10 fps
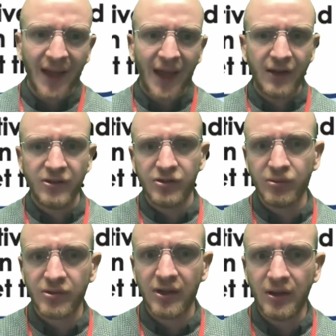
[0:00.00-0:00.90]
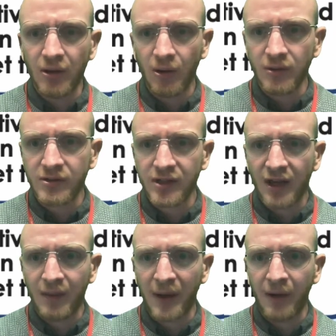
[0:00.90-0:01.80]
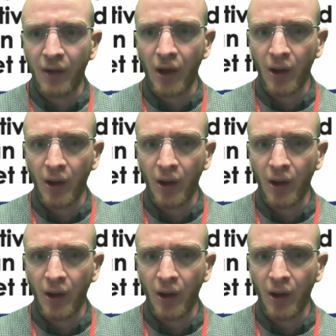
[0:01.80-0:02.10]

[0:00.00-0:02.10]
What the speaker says: Helen talks a lot about